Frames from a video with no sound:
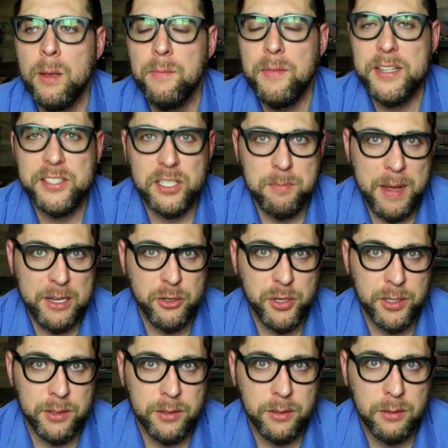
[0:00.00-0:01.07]
This is
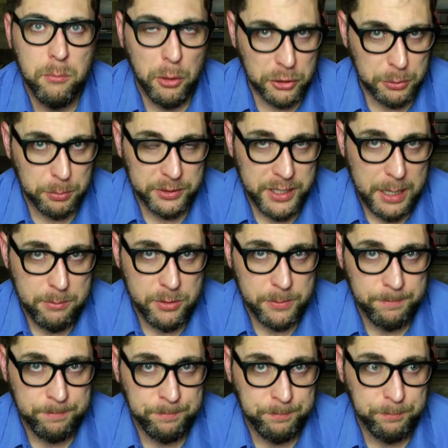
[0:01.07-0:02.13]
mentioned multiple times,
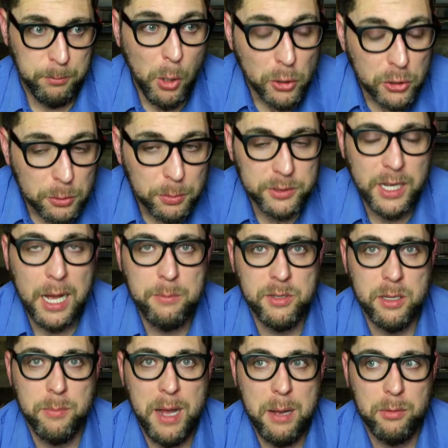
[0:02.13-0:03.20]
multiple times in
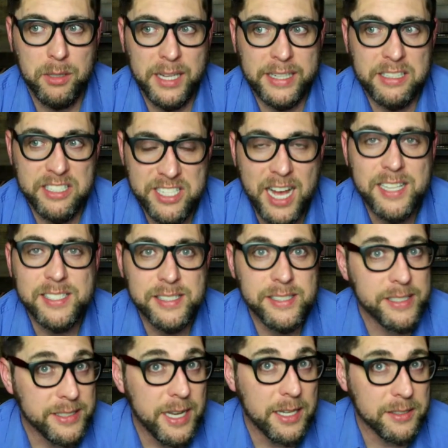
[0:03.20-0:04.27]
the Bible, like dozens
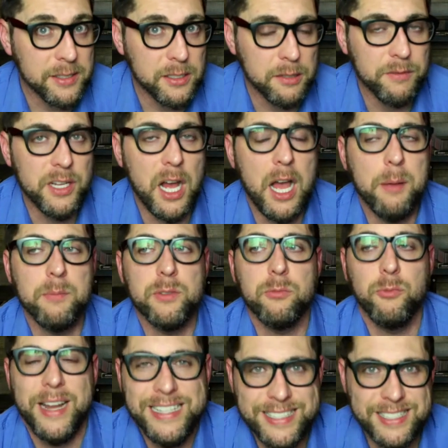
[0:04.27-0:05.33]
and dozens of times.
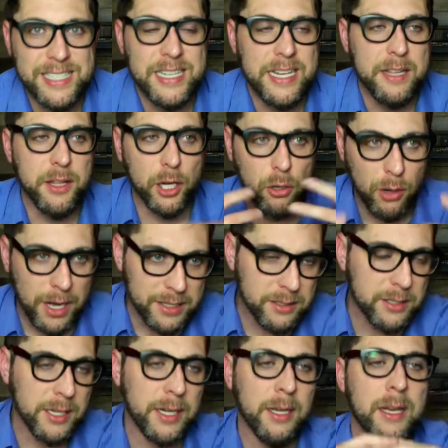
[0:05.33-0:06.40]
Red Sea, the
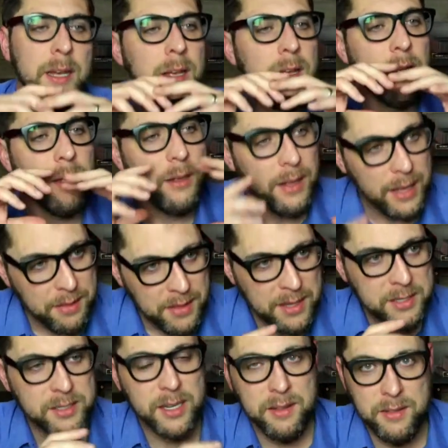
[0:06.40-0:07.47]
crossing, in
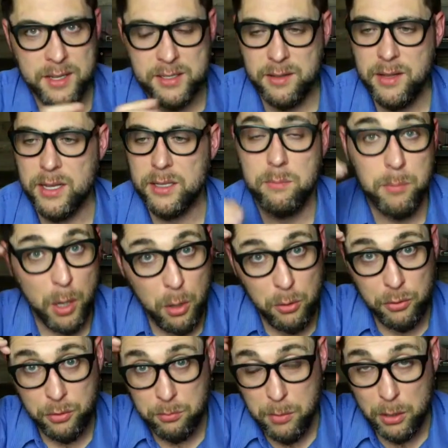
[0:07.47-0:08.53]
this, in this, and this,
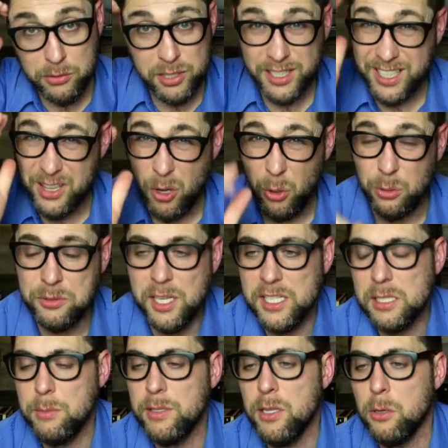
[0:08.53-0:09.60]
both mostly in the Old
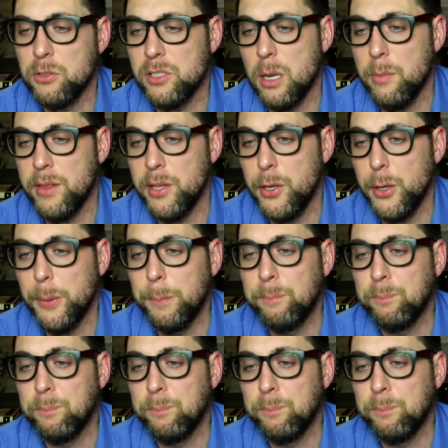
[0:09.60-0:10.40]
Testament, though some in the New.